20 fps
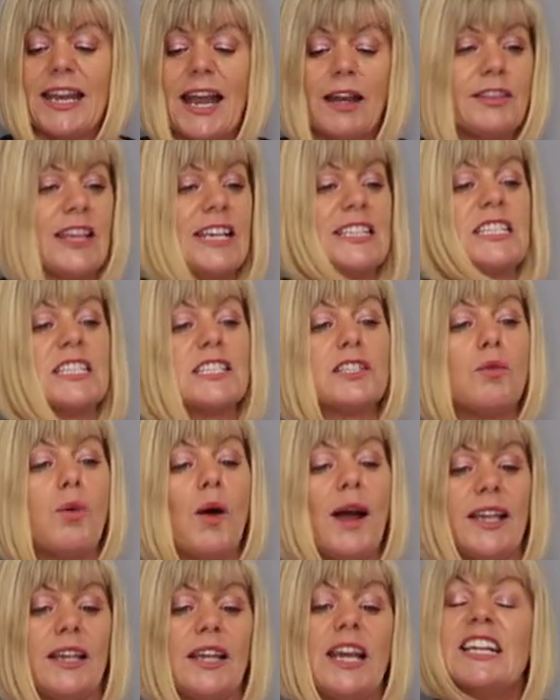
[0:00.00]
Now this is
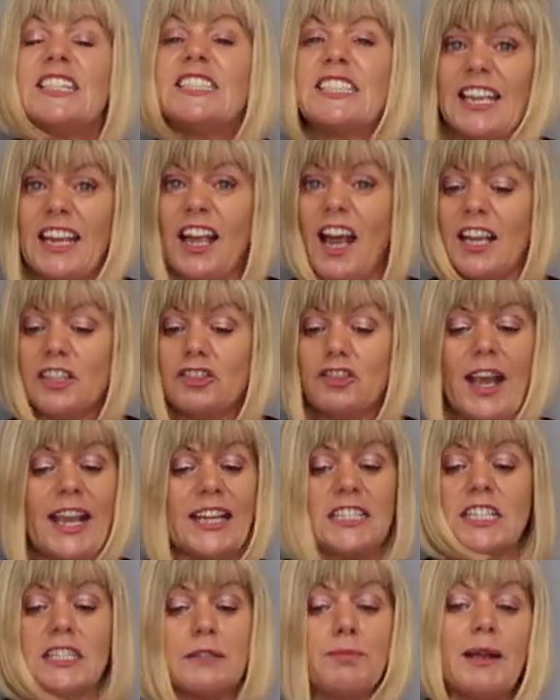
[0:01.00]
quite
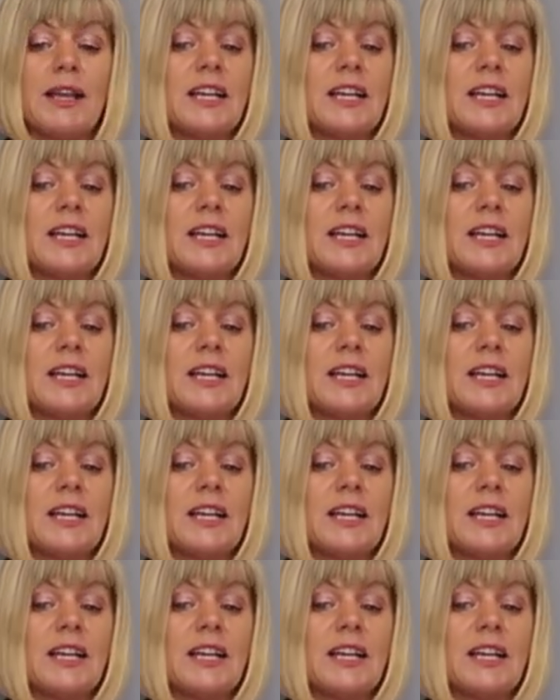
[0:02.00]
dehydrated